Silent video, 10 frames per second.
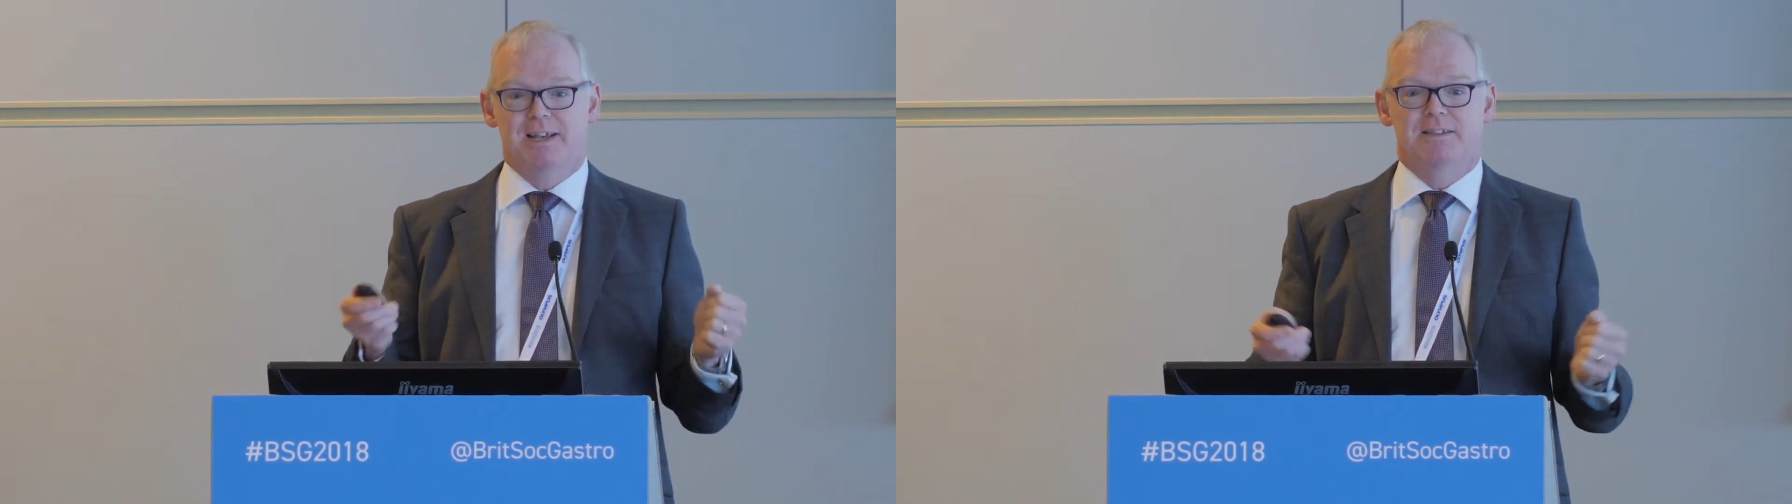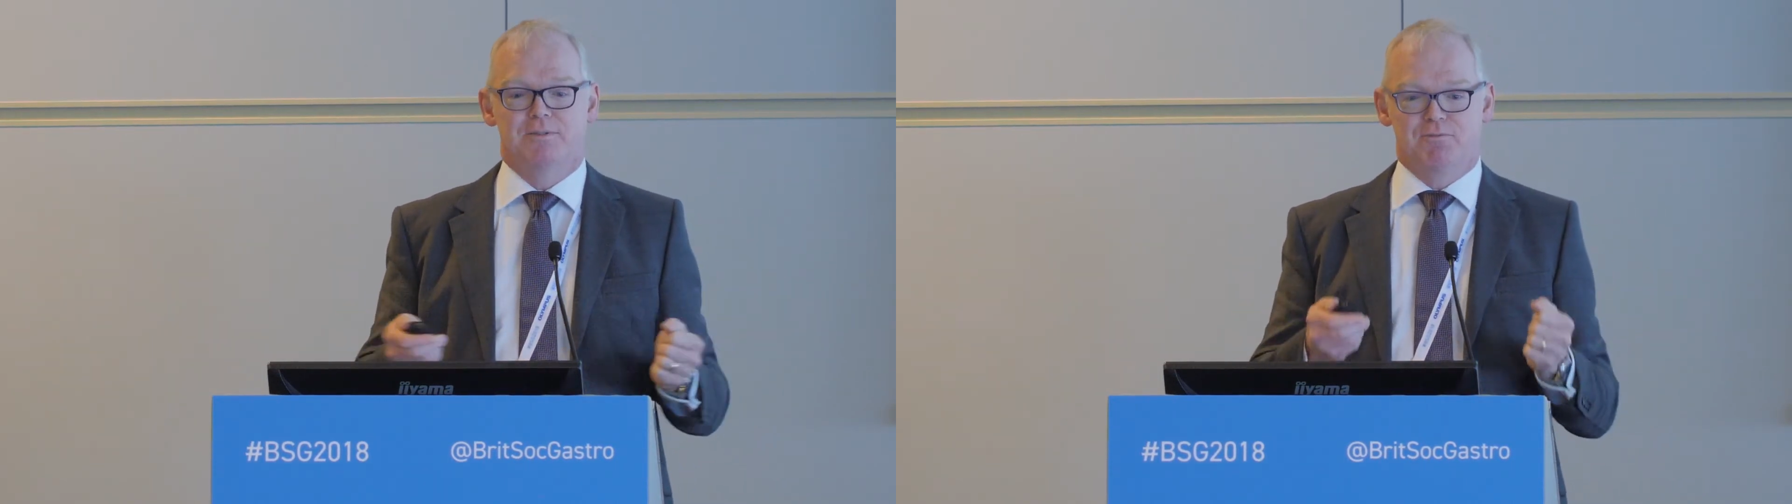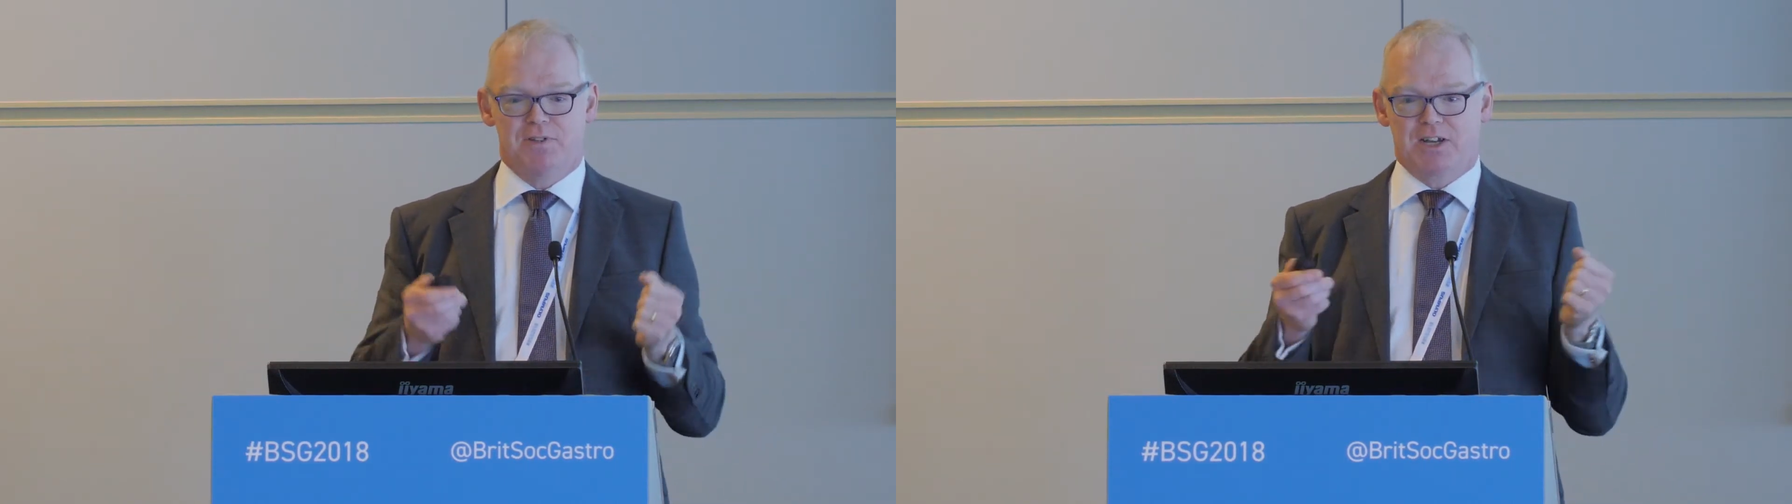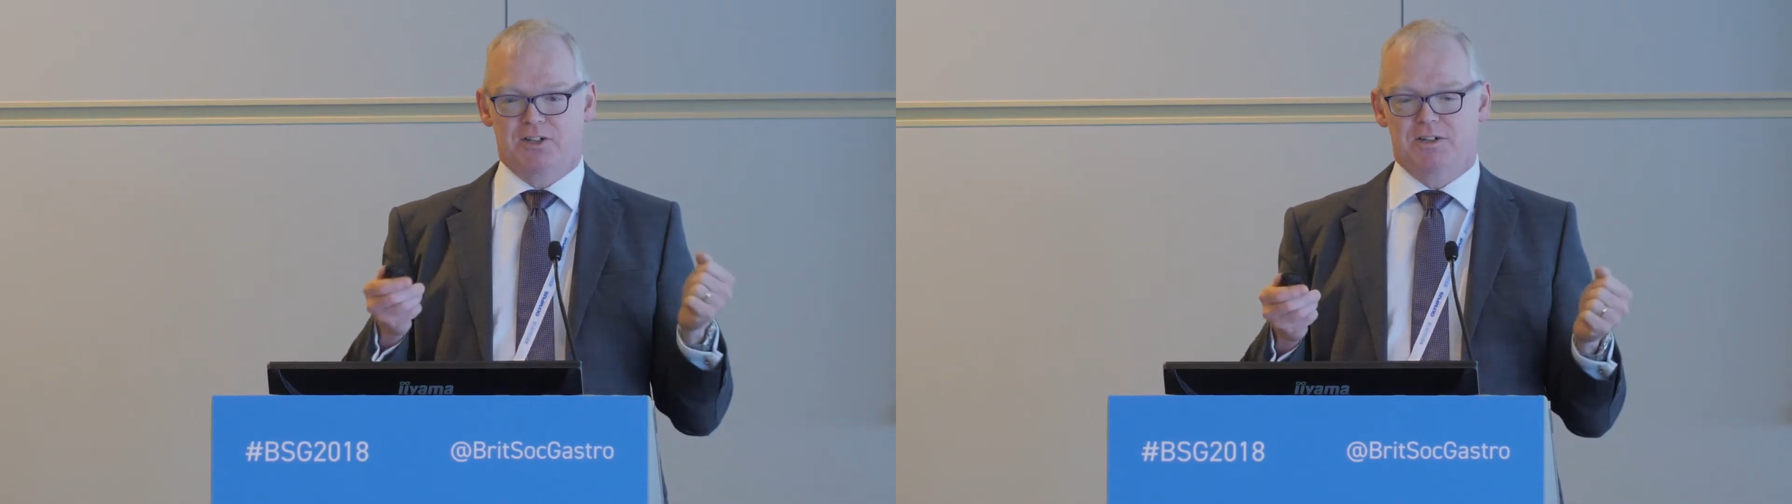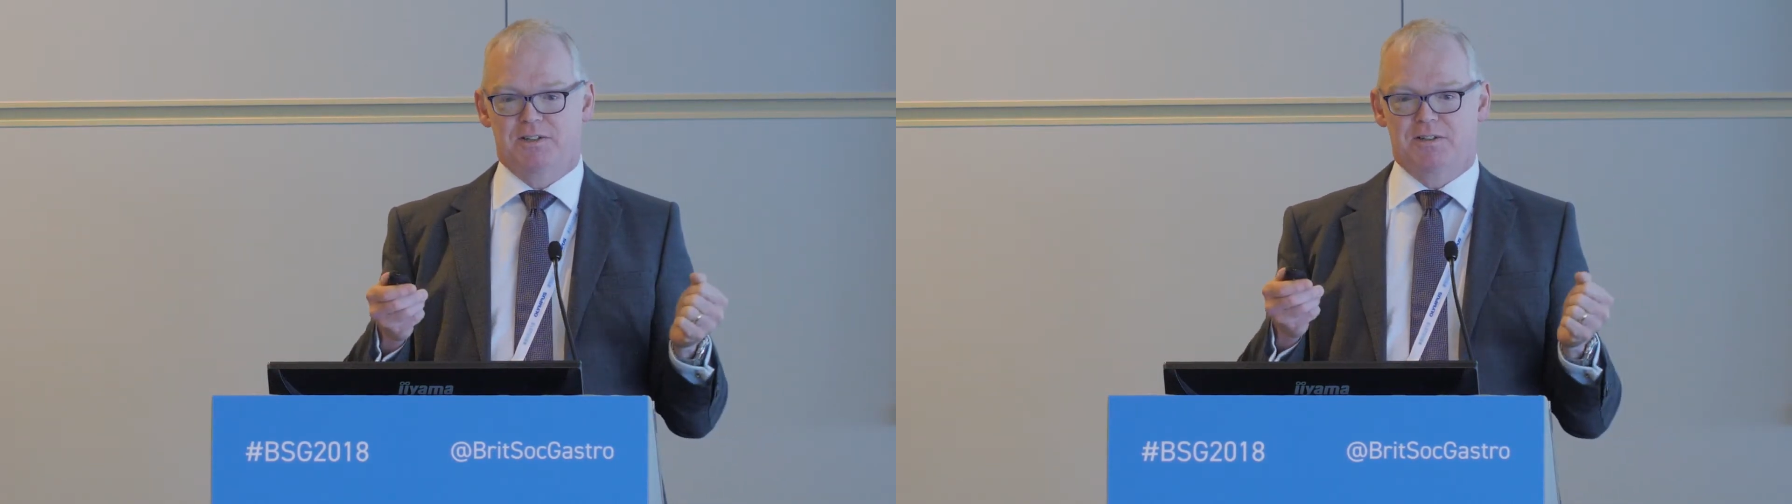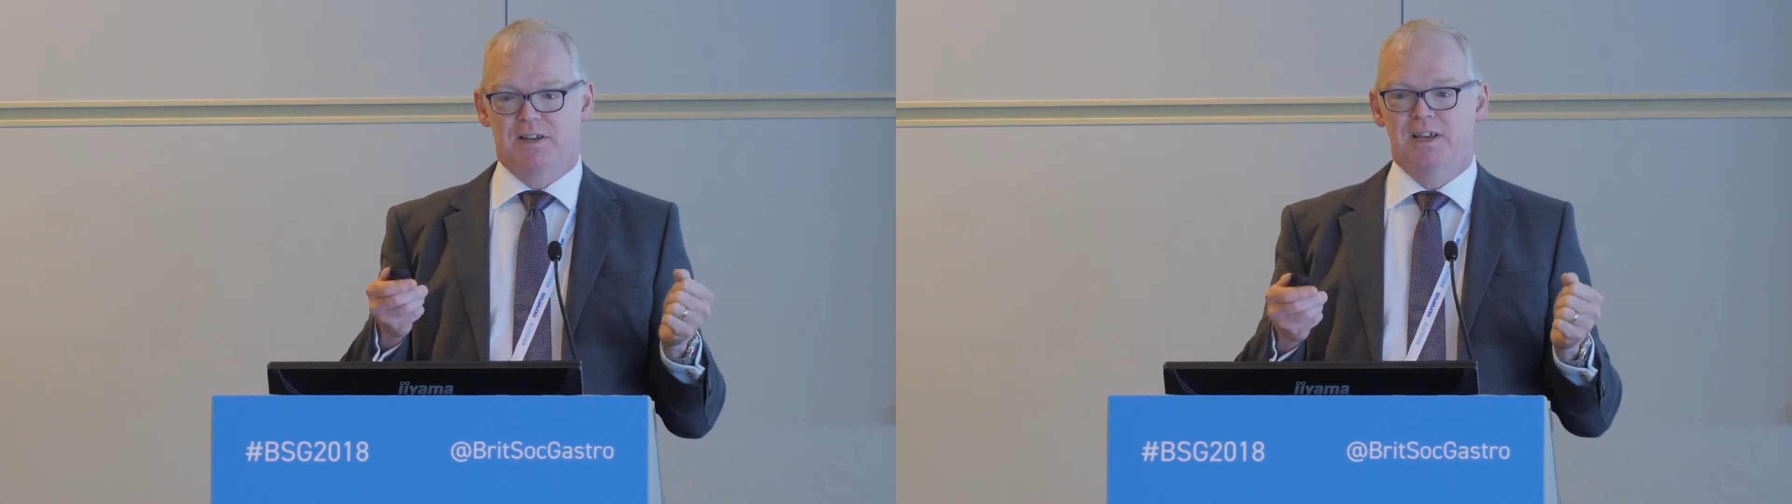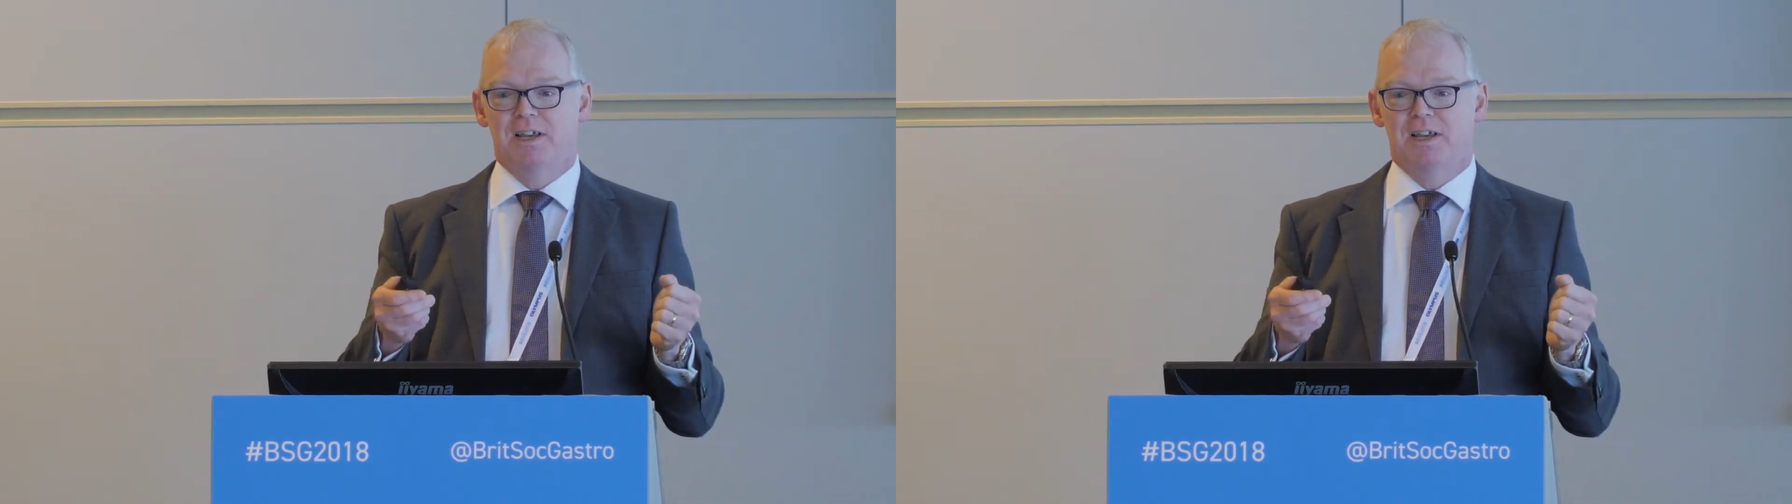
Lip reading: it's infectious.